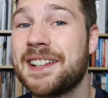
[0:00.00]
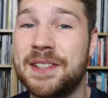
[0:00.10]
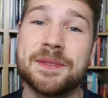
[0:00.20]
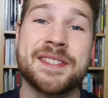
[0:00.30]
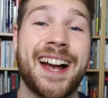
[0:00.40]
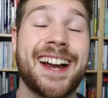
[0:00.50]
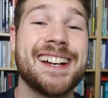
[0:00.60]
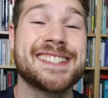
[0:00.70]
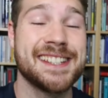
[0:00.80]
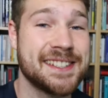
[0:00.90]
Guten Tag
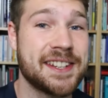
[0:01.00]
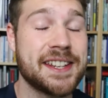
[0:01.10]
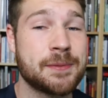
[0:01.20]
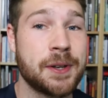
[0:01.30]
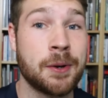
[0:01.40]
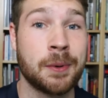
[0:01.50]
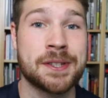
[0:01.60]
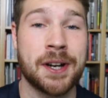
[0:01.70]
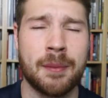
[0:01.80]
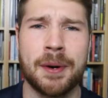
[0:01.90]
guys, in today's video we'll
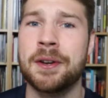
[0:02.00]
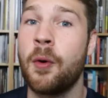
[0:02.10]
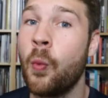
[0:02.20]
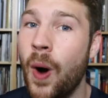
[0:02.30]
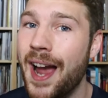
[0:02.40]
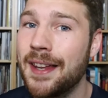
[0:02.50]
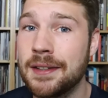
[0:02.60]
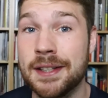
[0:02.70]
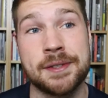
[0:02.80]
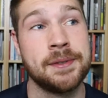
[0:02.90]
talk about why you
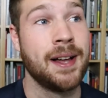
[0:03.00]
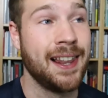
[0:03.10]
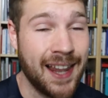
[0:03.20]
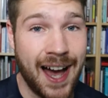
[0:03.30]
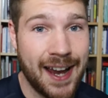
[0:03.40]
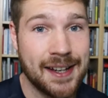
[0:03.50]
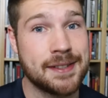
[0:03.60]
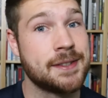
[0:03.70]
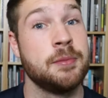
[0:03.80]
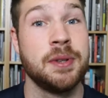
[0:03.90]
need to lie to